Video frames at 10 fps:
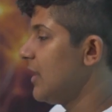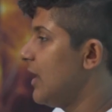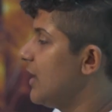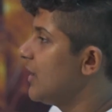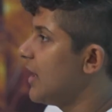
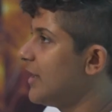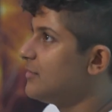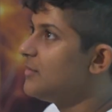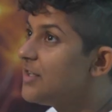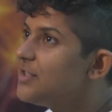
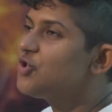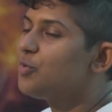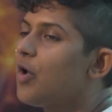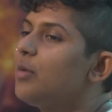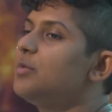And the additional
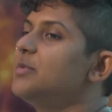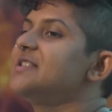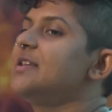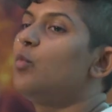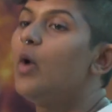problem is
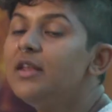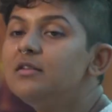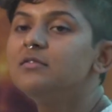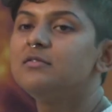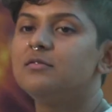that
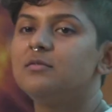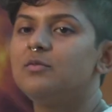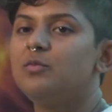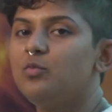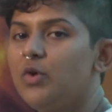when
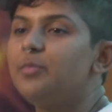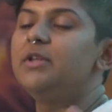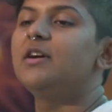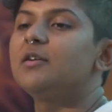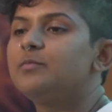
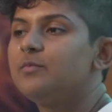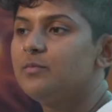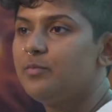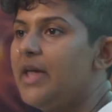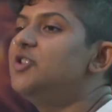Wikipedia
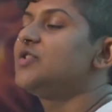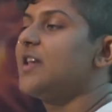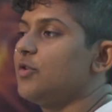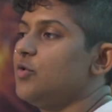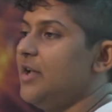pages
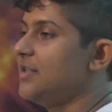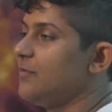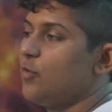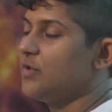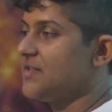get created
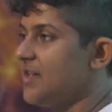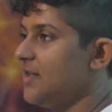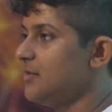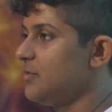for, say,